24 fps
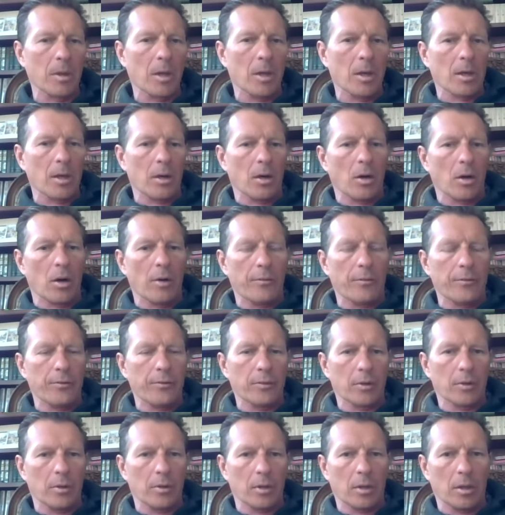of
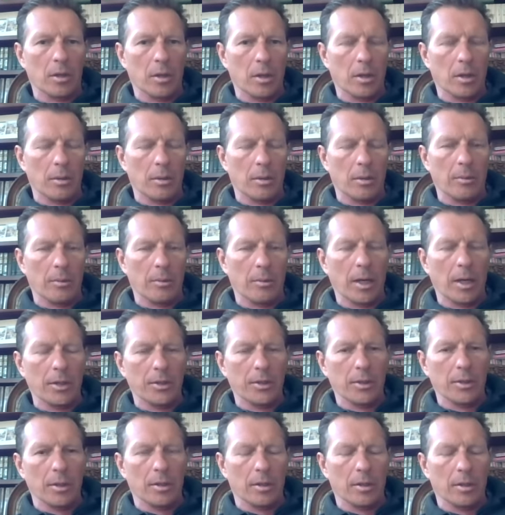uh,
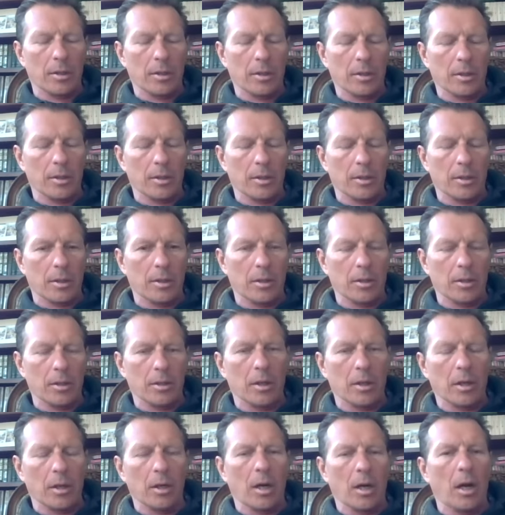
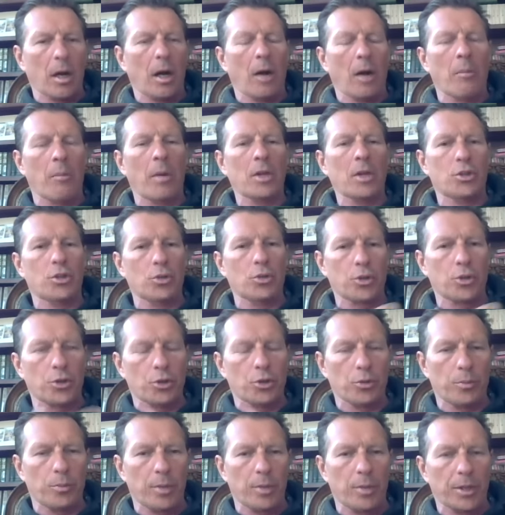uh how much you
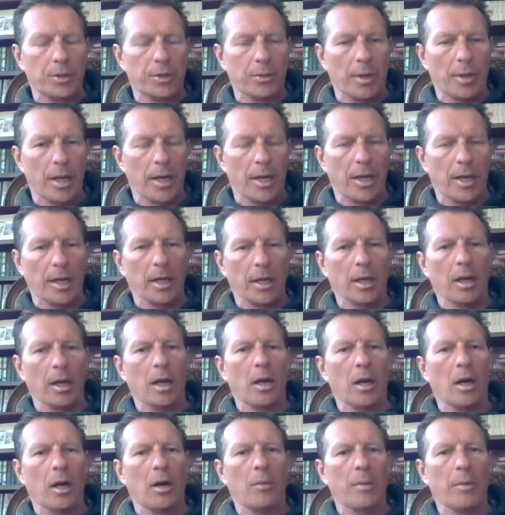should be training,
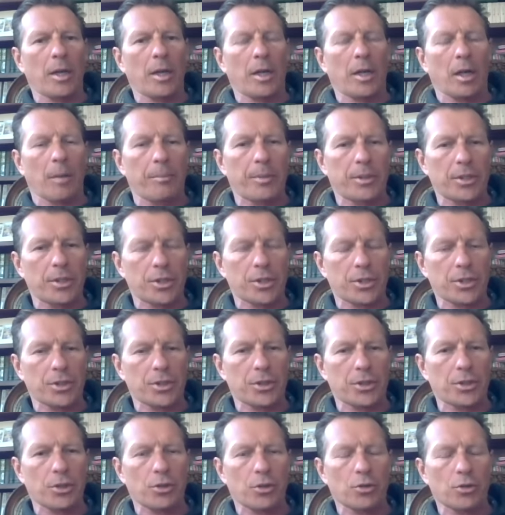how, how, many
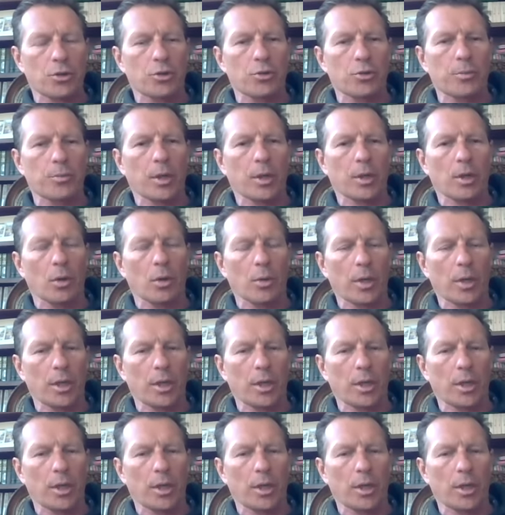competitions you should be going